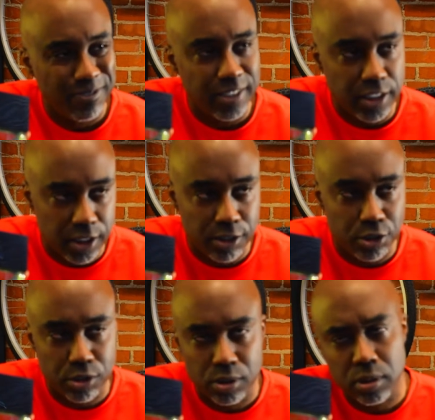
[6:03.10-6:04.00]

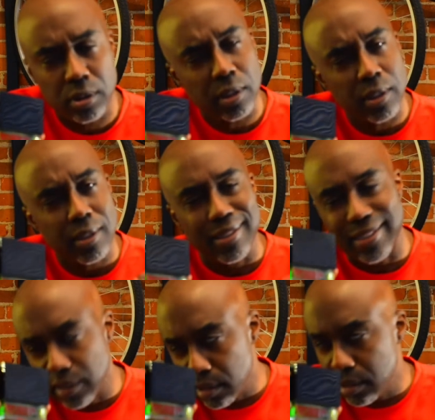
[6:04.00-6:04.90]
ginger,
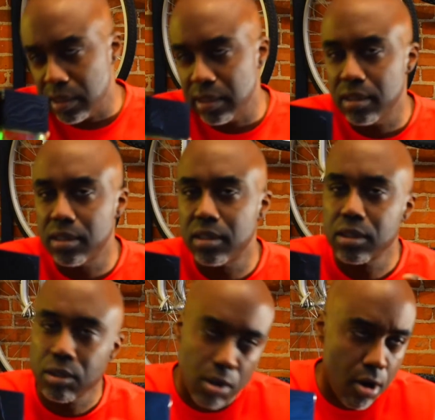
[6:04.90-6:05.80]
incense,
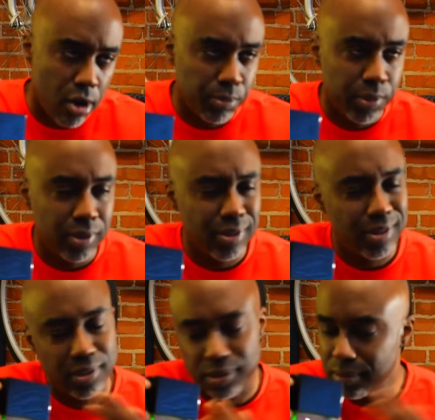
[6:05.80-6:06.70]
cardamom,
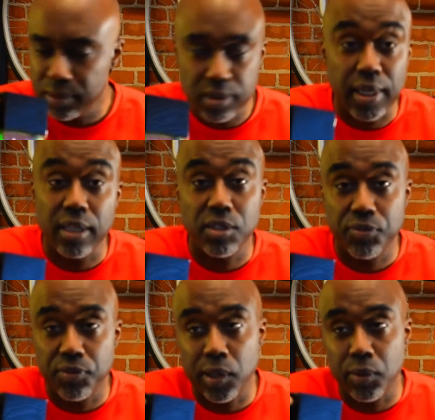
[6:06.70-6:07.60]
just sexy
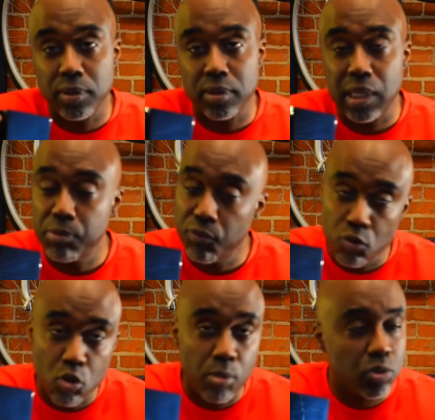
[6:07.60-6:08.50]
fragrance that
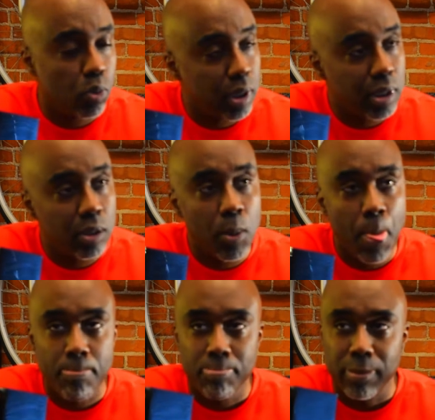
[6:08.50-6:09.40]
performs well,
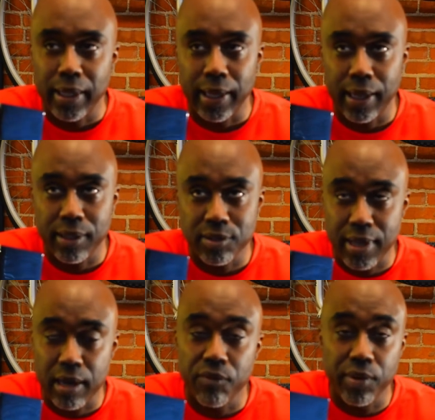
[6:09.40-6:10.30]
and it's
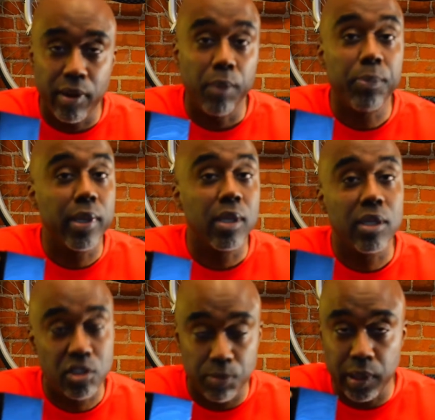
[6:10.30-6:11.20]
got a very
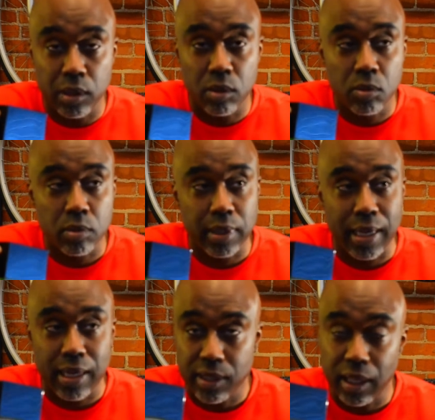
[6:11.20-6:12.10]
appealing smell
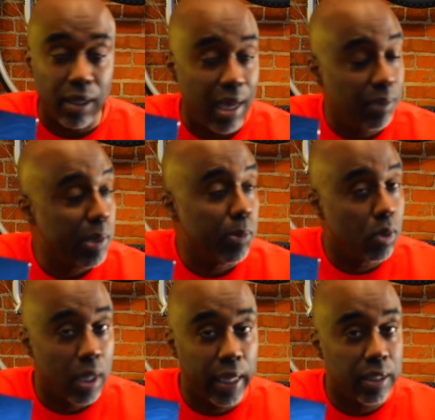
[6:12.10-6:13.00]
that I think a lot of people
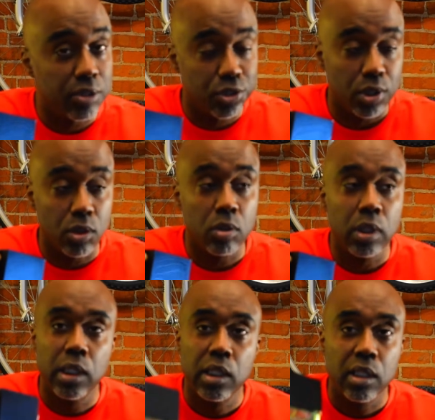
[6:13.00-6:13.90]
like. So
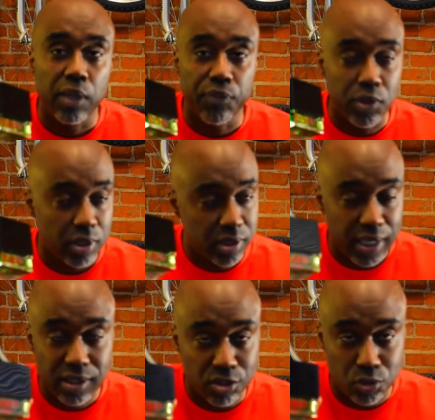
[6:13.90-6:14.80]
if you can
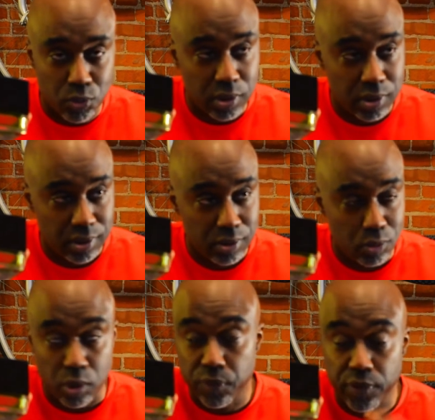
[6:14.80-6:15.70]
check this one,
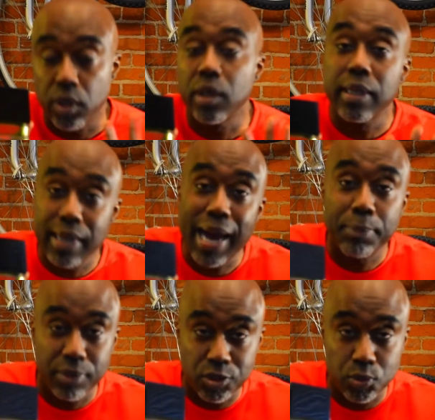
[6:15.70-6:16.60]
or if you can
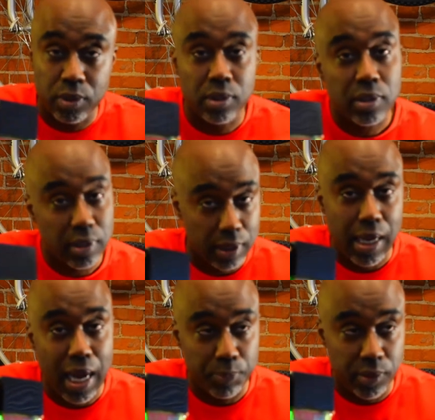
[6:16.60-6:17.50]
cop this one,
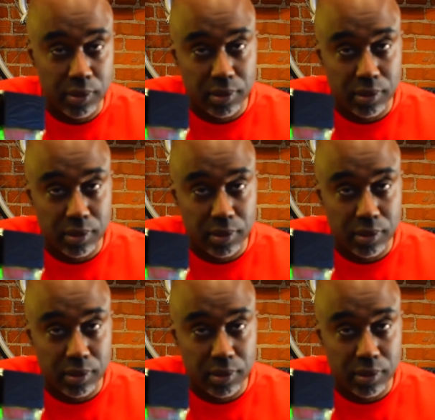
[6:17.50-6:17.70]
cop it.